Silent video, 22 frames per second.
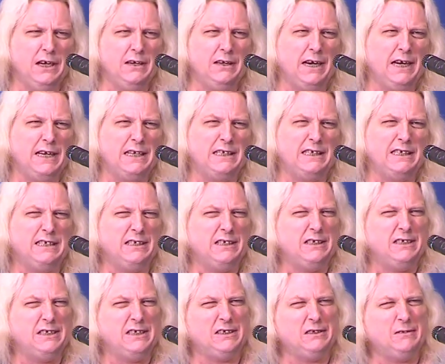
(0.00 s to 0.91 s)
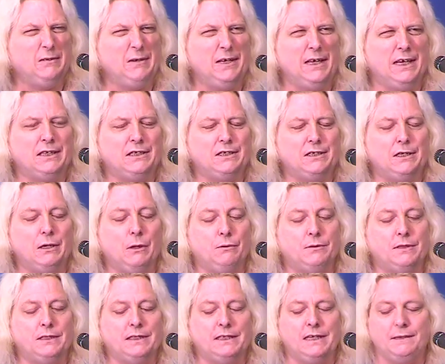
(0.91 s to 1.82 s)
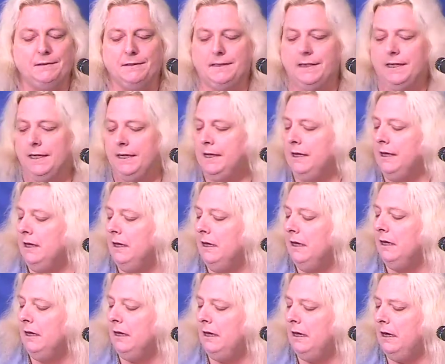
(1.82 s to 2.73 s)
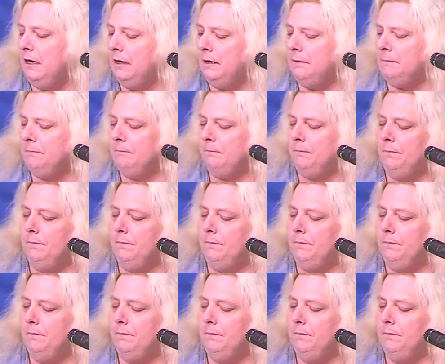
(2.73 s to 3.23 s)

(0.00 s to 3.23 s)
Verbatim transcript: guys, it's just the way it has to go sometimes. As